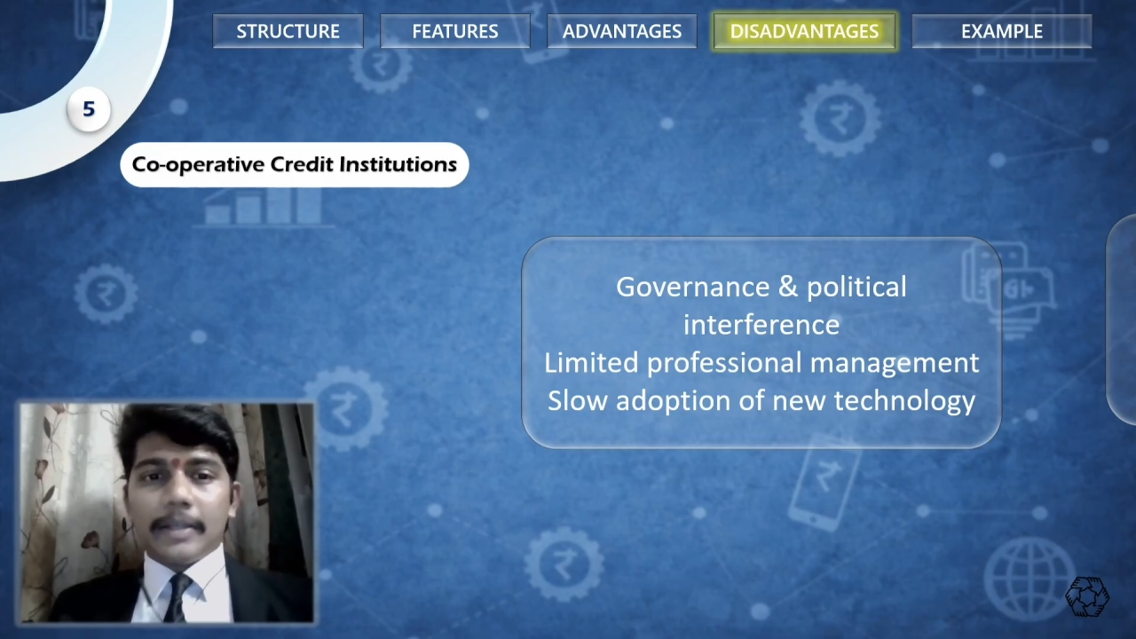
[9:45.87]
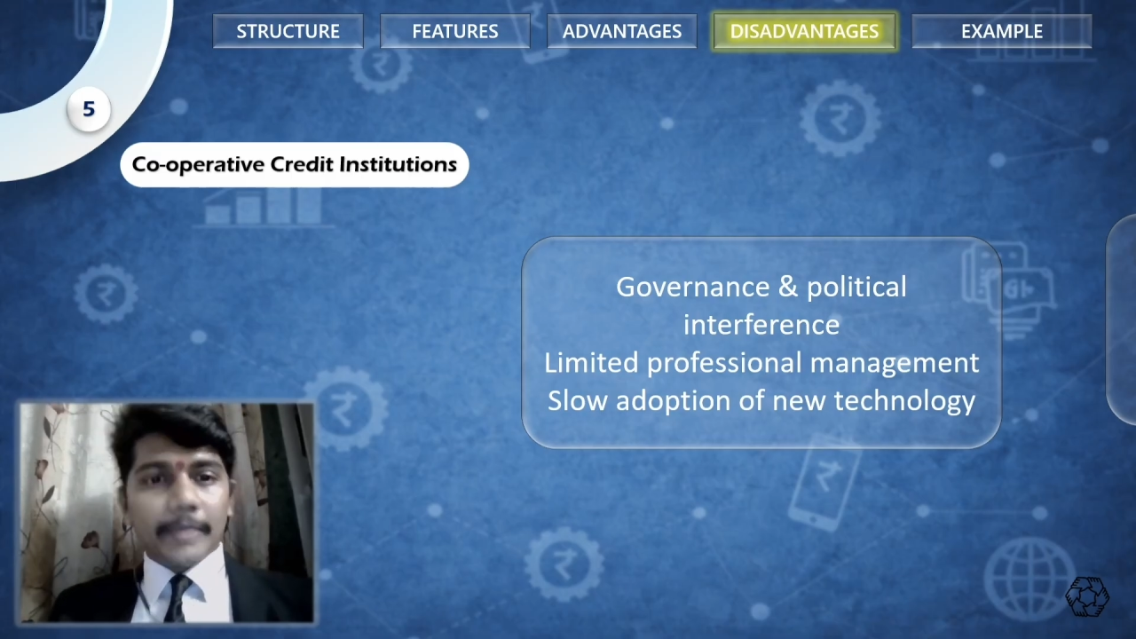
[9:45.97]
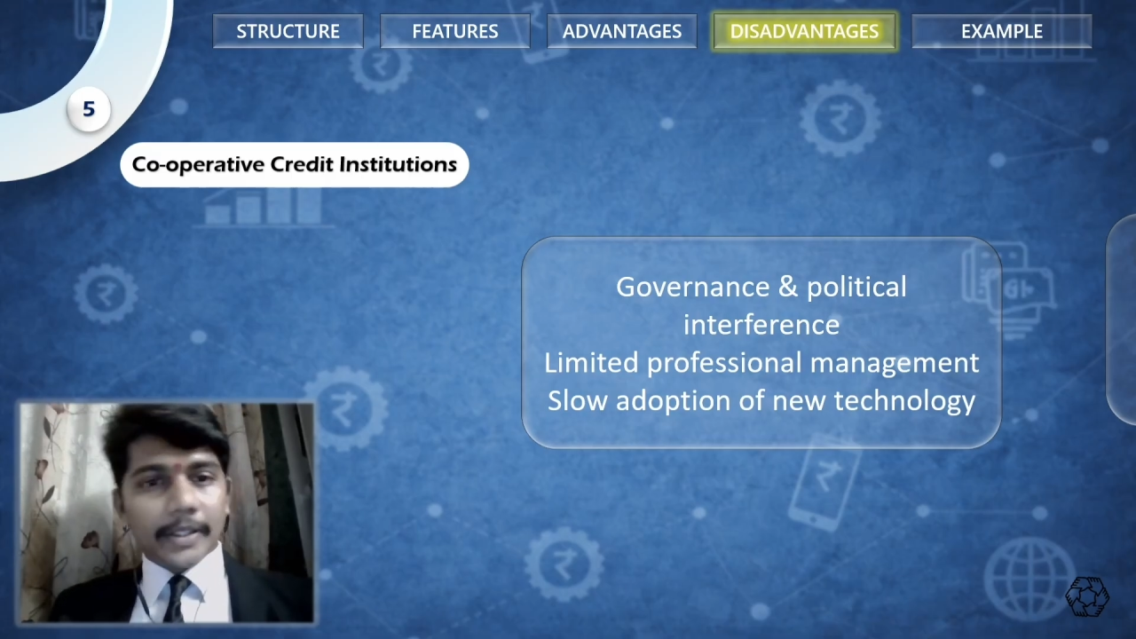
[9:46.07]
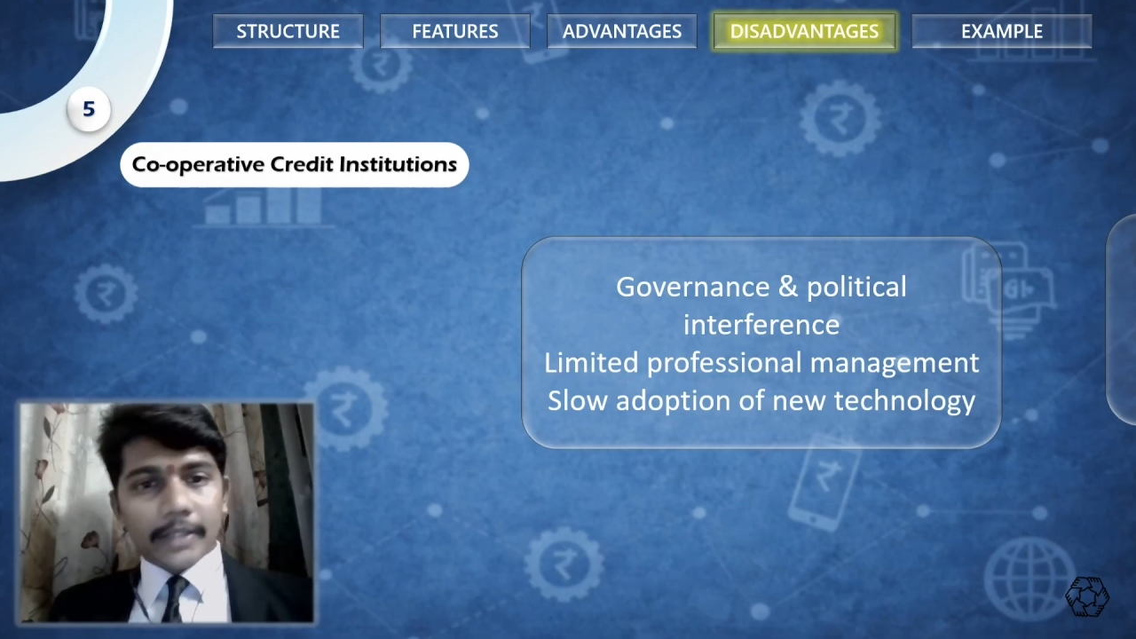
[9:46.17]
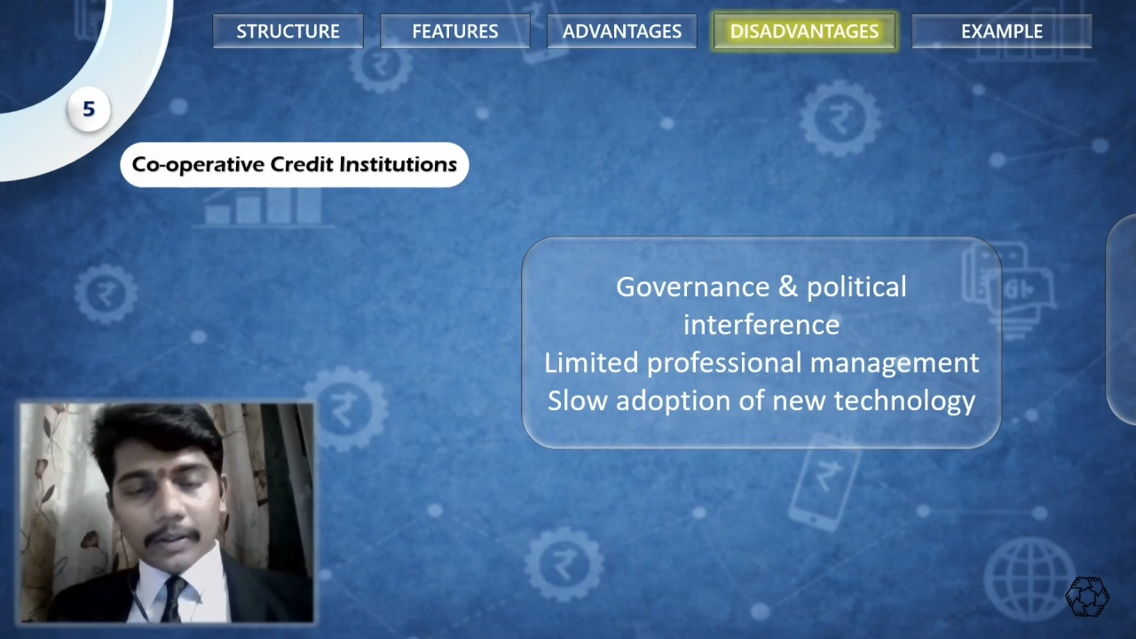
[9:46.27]

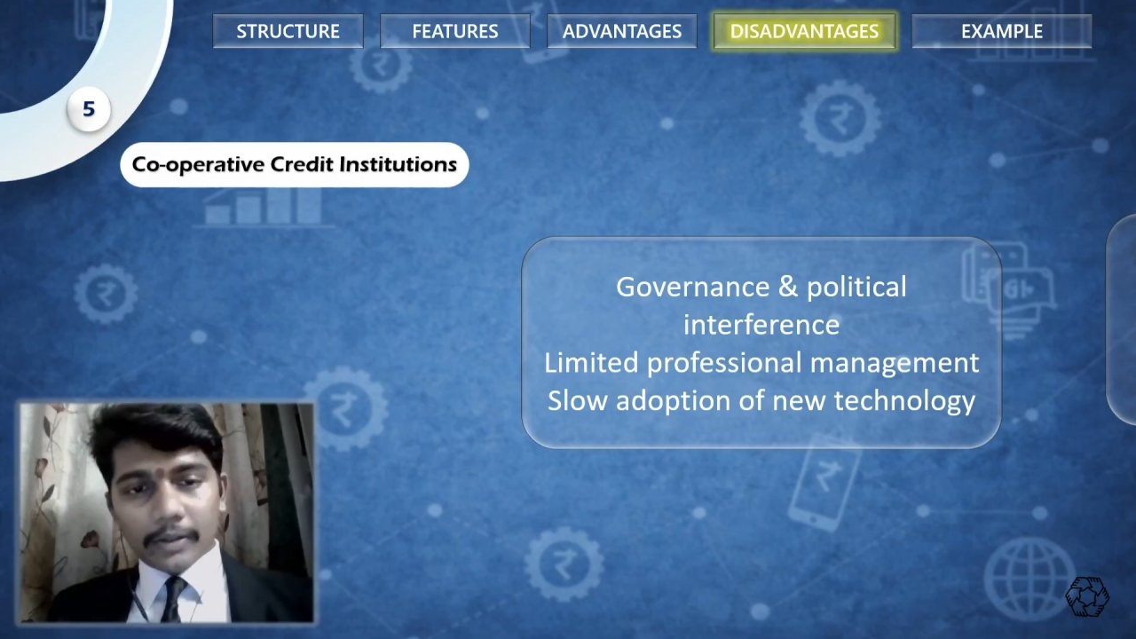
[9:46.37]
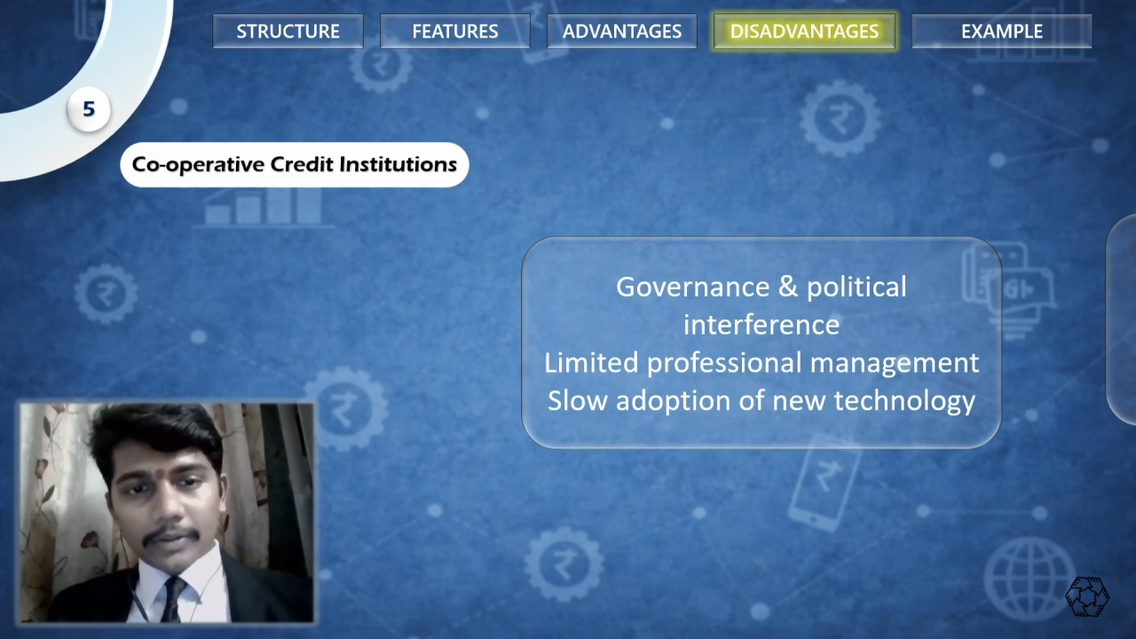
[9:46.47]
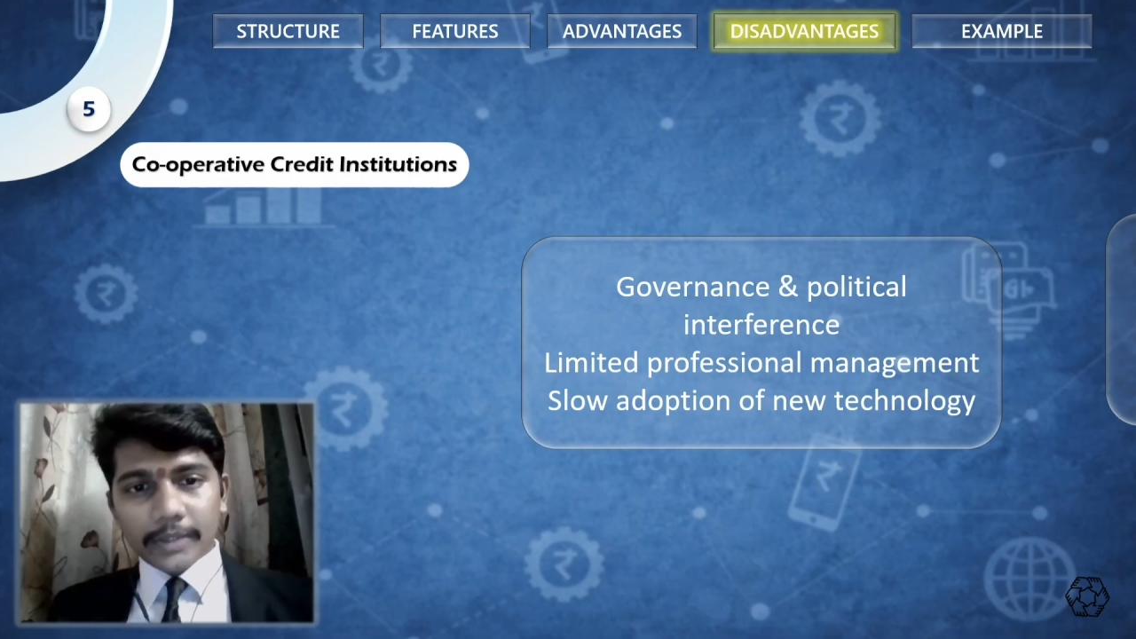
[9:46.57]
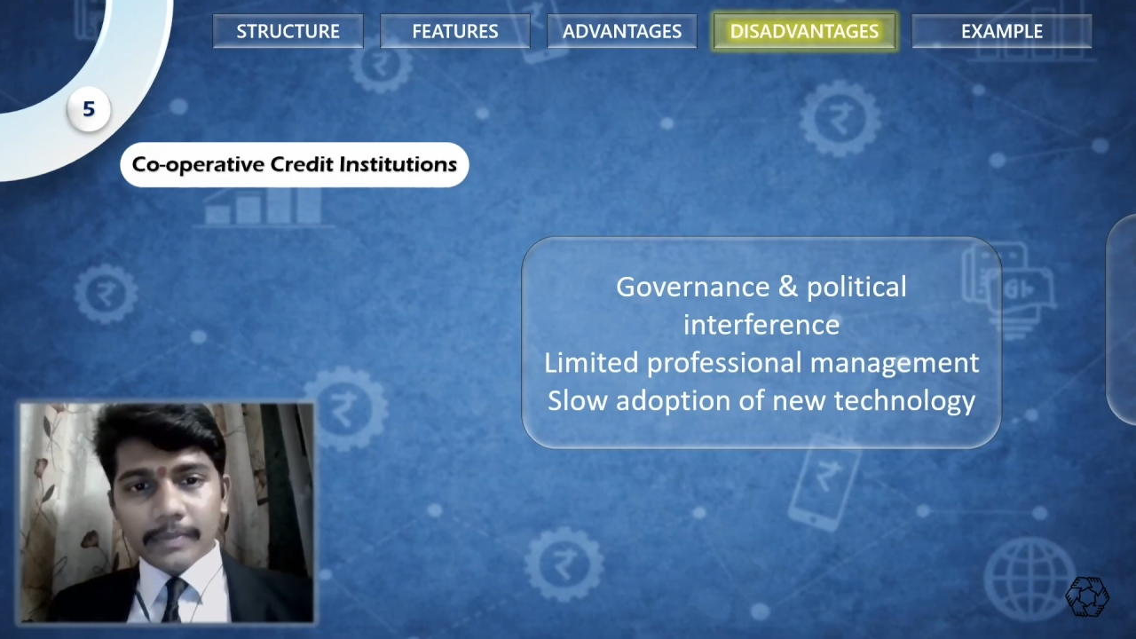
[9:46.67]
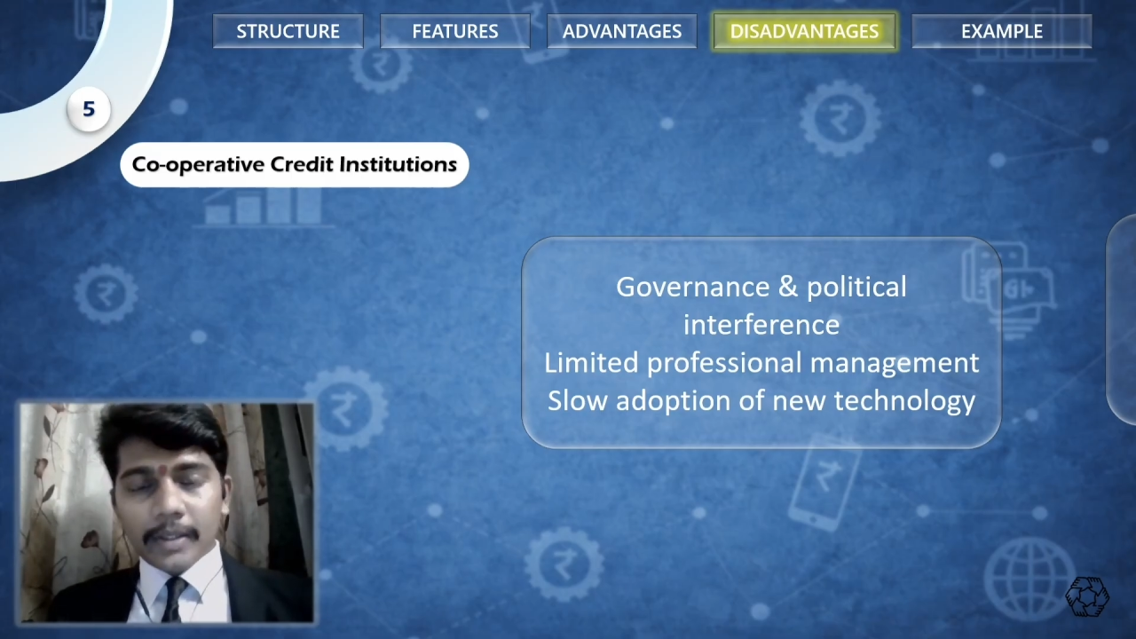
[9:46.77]
limited
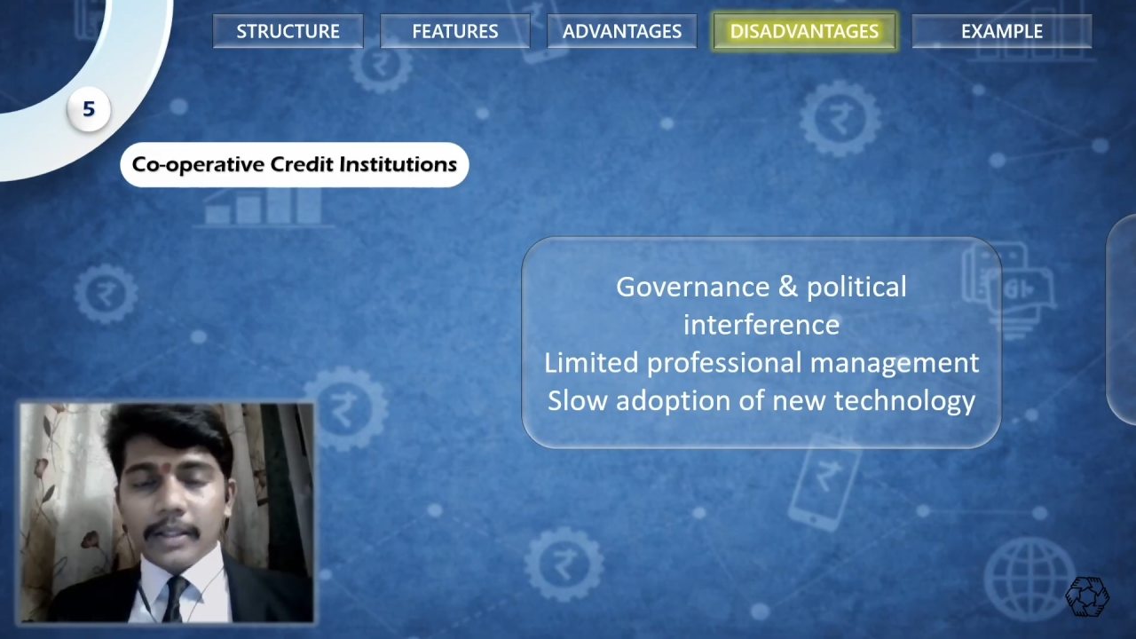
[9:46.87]
technology.